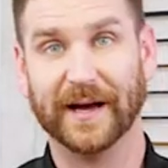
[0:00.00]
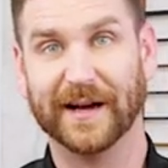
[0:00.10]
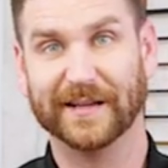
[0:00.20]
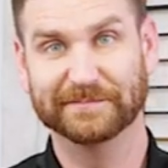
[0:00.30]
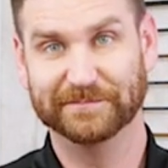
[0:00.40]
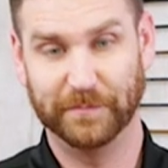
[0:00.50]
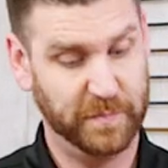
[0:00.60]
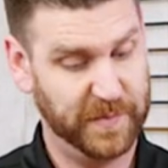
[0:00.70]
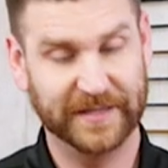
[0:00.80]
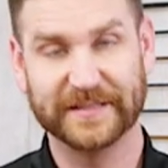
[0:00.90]
Uh,
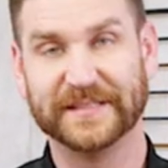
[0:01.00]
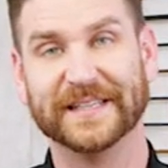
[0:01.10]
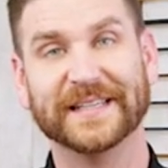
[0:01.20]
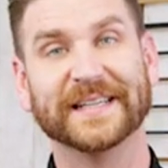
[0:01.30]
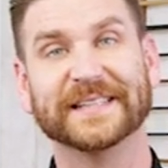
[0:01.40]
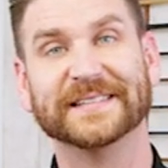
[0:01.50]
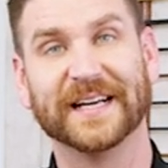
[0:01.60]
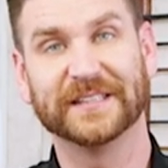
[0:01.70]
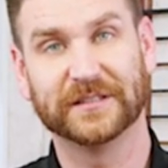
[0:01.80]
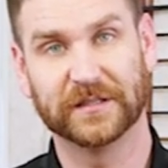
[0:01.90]
biggest thing is
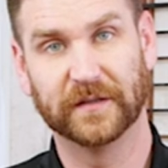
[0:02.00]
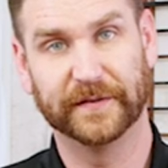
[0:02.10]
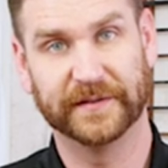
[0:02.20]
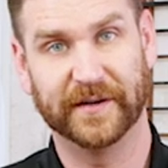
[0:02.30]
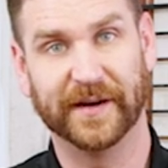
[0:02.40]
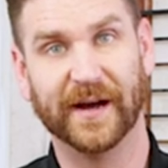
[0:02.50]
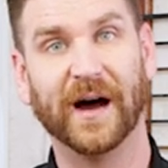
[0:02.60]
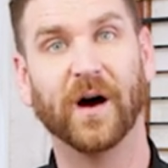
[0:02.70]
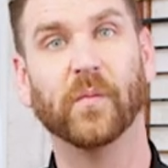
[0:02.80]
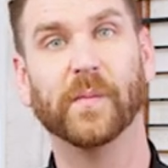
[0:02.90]
that surface area,
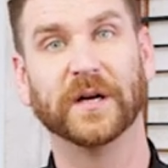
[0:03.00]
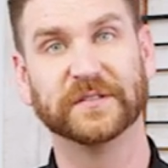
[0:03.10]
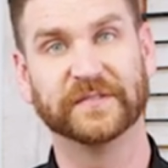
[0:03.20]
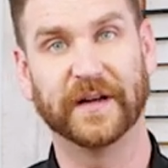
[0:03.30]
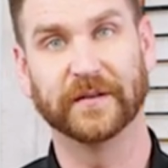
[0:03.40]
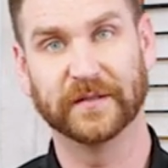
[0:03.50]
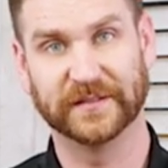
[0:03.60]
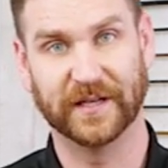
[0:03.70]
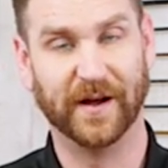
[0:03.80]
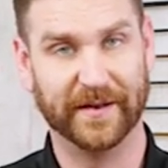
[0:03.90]
how much
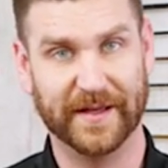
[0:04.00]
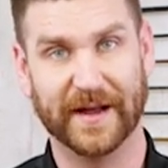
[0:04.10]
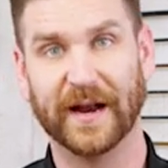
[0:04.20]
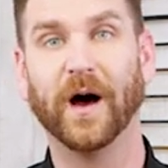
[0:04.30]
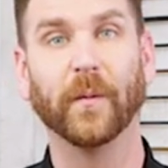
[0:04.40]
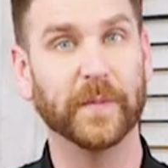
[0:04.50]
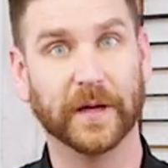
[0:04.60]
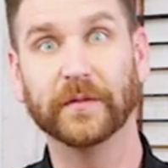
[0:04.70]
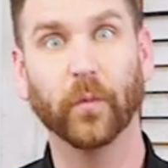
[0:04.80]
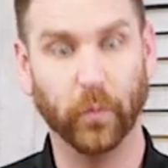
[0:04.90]
feathers on that, how
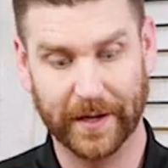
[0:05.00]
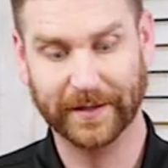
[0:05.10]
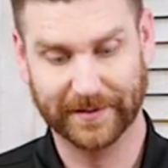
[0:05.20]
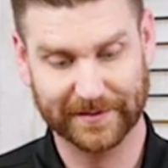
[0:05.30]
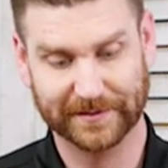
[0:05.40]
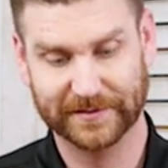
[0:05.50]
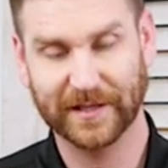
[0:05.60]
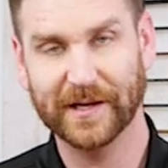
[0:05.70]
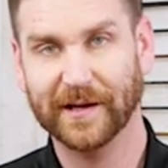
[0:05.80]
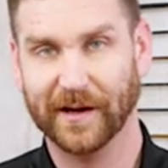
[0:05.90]
big the wing is
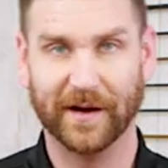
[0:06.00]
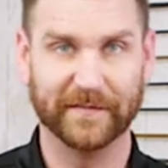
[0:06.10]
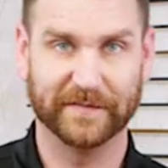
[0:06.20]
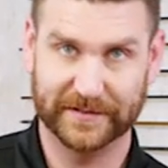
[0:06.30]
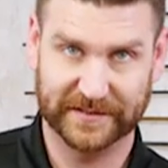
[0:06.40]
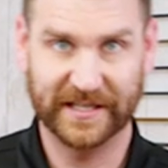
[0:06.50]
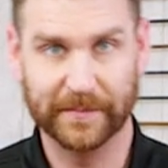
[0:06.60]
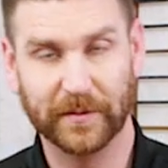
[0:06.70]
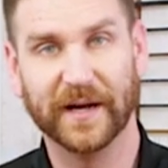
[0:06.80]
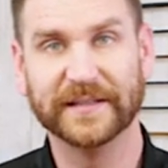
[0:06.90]
uh, for
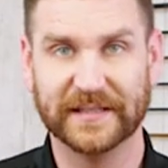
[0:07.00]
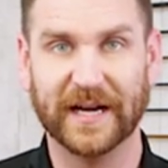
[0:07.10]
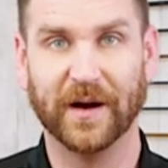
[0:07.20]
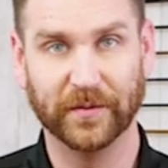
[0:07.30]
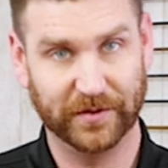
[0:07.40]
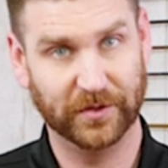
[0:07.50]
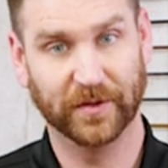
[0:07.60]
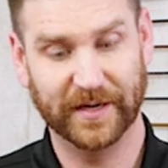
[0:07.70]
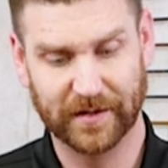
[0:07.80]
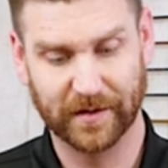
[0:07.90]
stabilizing out
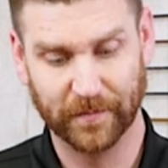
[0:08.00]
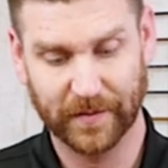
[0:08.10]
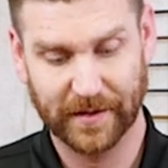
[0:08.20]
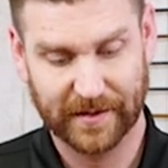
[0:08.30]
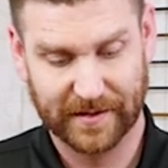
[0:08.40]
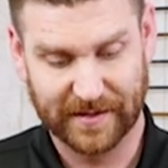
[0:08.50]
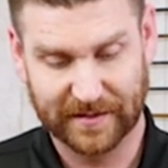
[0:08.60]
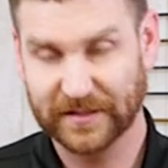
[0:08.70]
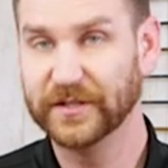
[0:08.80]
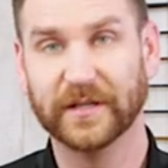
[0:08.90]
your arrow.
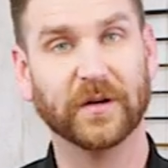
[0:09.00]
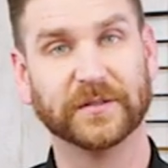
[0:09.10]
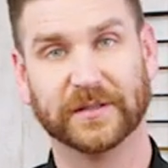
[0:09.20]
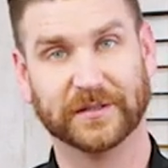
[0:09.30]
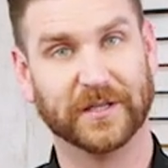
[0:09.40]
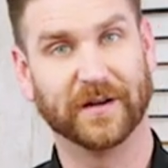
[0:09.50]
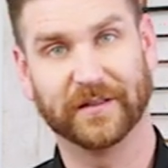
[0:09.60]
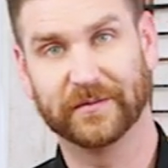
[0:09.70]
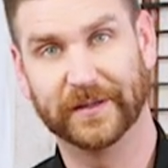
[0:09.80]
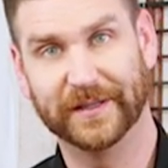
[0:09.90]
Because uh, you can also can
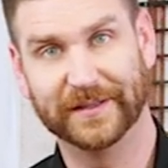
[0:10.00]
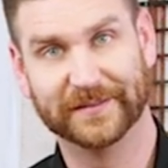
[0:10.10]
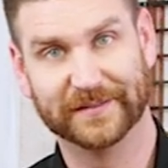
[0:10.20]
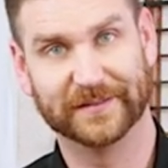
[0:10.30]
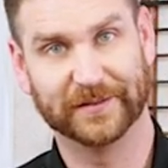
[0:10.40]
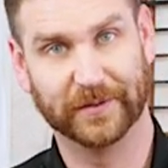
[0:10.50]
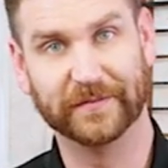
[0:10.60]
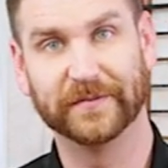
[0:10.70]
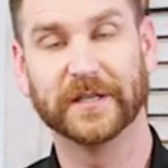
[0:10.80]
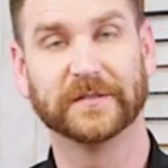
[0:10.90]
talk three,
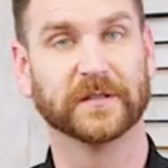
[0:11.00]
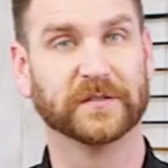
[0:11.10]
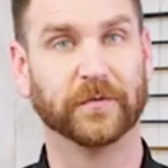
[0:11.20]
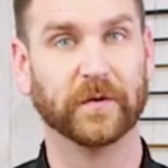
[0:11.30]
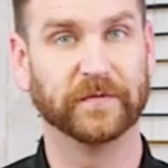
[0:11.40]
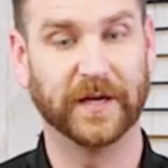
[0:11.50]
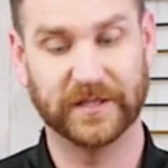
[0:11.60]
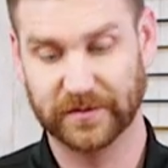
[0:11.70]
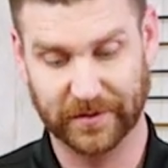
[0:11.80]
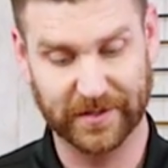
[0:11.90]
three fletch versus four
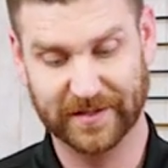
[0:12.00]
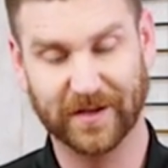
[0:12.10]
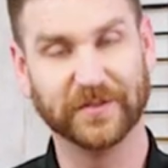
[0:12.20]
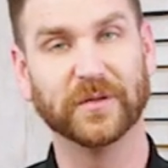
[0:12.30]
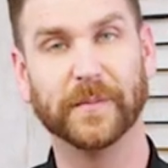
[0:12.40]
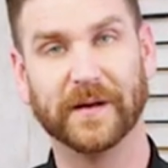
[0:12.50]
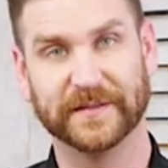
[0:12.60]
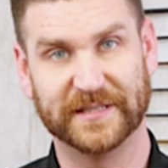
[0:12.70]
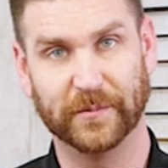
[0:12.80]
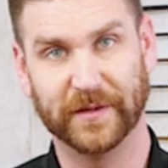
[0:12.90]
fletch. Well, you can also
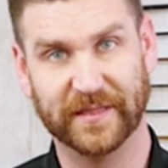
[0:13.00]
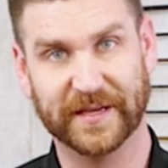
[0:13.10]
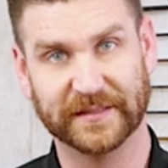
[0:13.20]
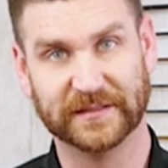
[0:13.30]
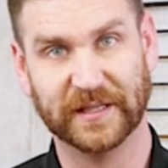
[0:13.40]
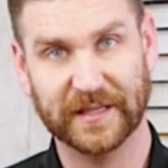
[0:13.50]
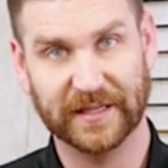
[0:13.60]
balance that with this.